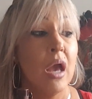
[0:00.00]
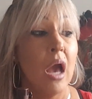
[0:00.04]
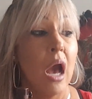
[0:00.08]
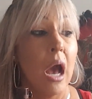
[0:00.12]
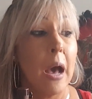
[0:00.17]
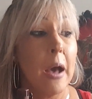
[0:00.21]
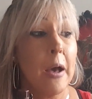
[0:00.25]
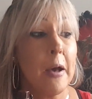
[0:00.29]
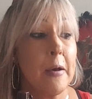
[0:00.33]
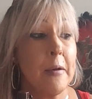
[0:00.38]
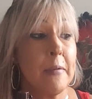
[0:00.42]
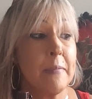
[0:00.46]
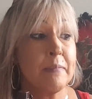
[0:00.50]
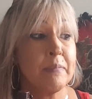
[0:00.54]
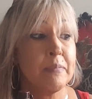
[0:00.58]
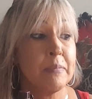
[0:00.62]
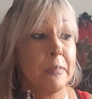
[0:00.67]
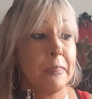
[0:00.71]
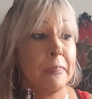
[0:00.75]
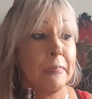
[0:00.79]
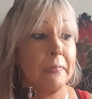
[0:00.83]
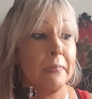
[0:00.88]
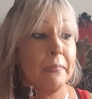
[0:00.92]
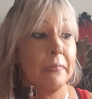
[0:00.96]

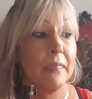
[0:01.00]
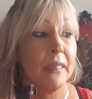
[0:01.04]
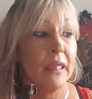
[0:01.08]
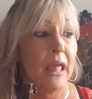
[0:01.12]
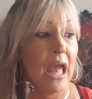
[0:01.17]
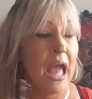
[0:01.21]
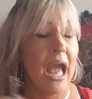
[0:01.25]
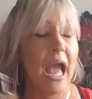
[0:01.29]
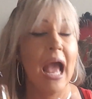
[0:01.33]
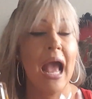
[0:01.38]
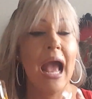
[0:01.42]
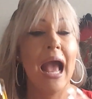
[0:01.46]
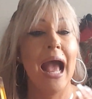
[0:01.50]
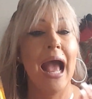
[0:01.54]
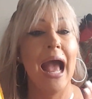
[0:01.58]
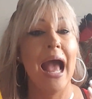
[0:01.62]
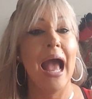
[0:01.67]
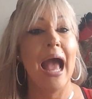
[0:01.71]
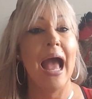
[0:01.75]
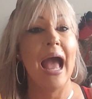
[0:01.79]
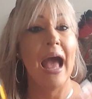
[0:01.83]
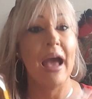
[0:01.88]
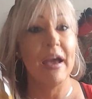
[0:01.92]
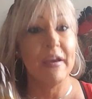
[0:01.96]

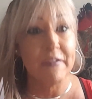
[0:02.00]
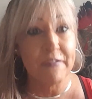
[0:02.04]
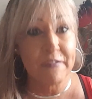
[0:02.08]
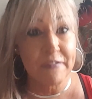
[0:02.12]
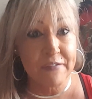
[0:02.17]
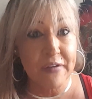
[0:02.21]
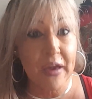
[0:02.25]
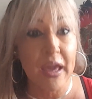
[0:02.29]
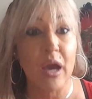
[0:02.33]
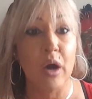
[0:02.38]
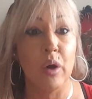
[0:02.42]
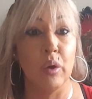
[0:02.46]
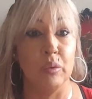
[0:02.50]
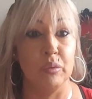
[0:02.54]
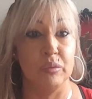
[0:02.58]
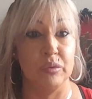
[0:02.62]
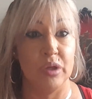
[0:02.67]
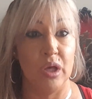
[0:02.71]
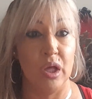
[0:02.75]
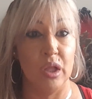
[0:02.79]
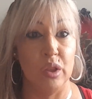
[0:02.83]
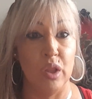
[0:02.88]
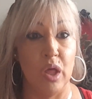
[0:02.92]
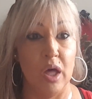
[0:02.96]
I found
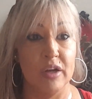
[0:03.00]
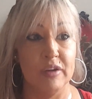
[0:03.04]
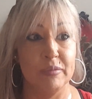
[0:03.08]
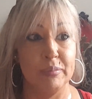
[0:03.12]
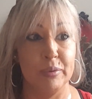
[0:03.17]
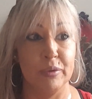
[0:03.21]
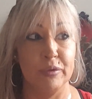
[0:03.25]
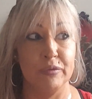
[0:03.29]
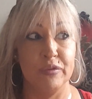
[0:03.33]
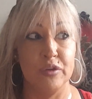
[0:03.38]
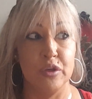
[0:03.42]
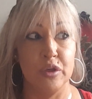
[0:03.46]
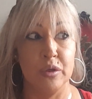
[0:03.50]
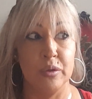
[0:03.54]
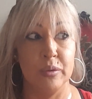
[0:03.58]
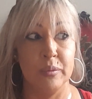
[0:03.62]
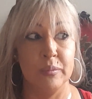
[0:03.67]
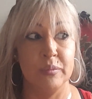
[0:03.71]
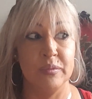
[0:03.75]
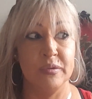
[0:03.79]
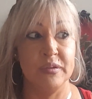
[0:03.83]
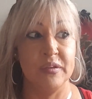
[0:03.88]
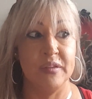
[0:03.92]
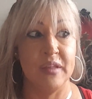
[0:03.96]
a lot of
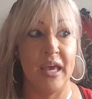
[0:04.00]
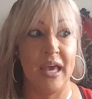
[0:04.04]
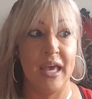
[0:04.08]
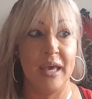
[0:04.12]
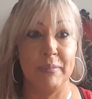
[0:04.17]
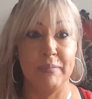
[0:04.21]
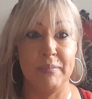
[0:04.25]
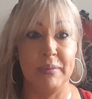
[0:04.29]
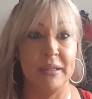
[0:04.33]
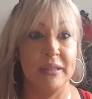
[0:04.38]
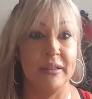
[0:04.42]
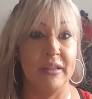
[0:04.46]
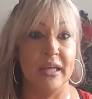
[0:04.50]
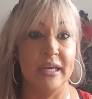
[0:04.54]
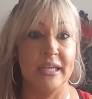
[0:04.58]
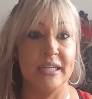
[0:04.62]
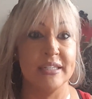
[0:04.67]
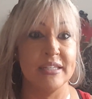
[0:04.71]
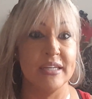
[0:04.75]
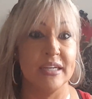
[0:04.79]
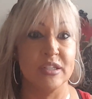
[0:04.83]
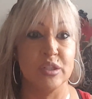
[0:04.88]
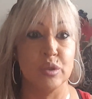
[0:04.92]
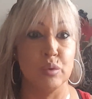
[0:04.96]
perfumes that had been like
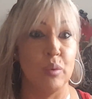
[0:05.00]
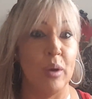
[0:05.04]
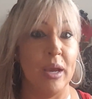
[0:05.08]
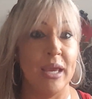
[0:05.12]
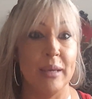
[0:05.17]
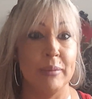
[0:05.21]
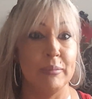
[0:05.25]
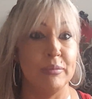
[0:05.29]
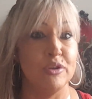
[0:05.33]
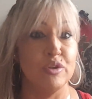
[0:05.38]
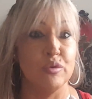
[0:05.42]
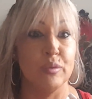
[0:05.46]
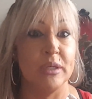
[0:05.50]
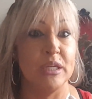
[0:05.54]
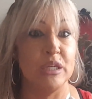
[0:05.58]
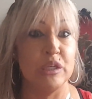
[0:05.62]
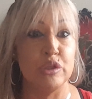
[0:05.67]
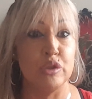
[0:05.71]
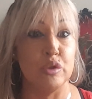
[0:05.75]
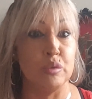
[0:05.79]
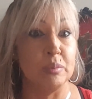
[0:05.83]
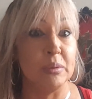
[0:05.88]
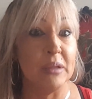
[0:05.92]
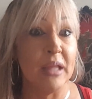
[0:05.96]
tucked away in between
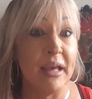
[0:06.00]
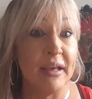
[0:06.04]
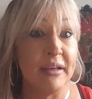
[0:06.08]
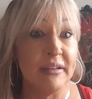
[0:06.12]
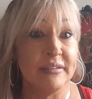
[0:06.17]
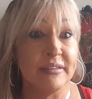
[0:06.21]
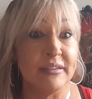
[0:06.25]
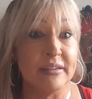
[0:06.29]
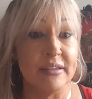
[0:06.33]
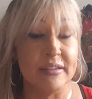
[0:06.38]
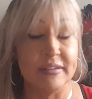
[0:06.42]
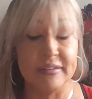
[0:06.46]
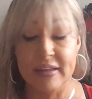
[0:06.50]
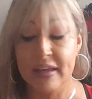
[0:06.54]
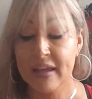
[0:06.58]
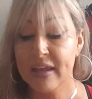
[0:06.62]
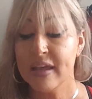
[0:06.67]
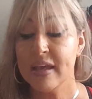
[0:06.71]
2 places,